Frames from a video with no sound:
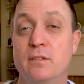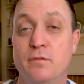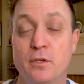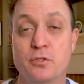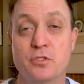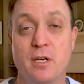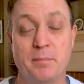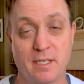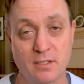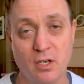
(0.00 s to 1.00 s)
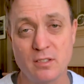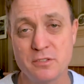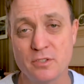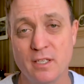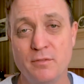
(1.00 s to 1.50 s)
and Photoshop at a
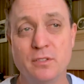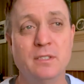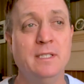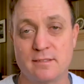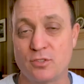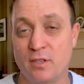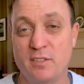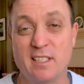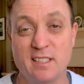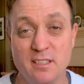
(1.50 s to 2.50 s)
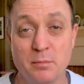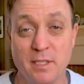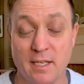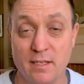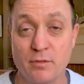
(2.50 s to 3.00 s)
college level. So I've done a little
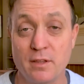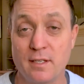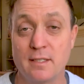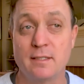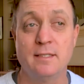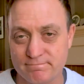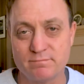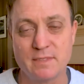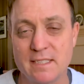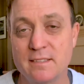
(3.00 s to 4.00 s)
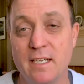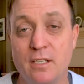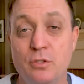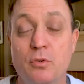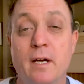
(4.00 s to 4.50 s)
bit of everything. That's kind
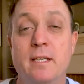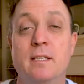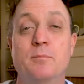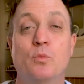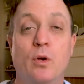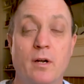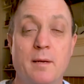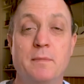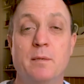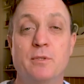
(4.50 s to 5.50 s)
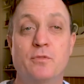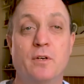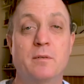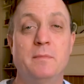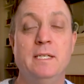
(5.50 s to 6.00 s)
of who I am, where I'm coming
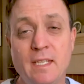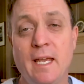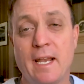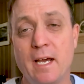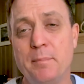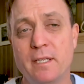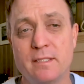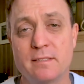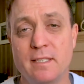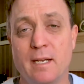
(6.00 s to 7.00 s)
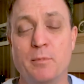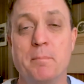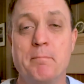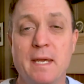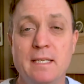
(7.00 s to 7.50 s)
from. And I bought this camera
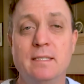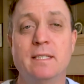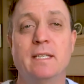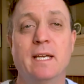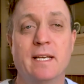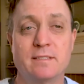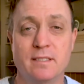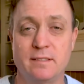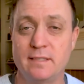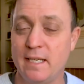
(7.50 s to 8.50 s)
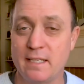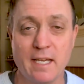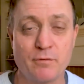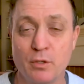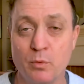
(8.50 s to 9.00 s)
mainly as a take
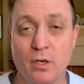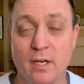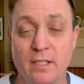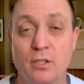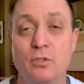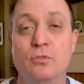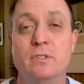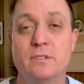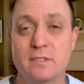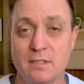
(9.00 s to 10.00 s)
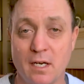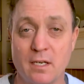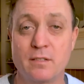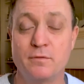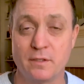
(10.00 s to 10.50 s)
everywhere I go
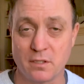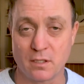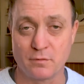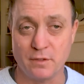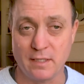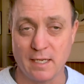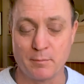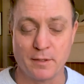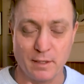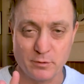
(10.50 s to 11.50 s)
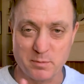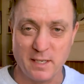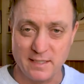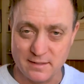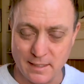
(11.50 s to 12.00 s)
stock photography camera. That was
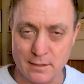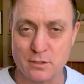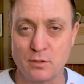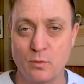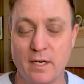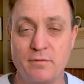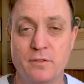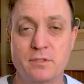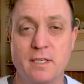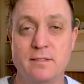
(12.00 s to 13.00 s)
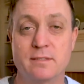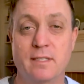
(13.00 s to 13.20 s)
my intention when I first got this